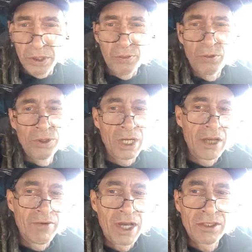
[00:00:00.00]
people wouldn't
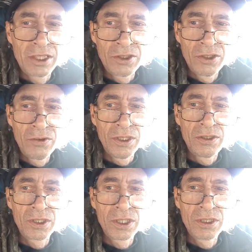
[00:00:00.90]
have access to
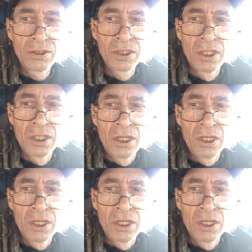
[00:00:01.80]
these things,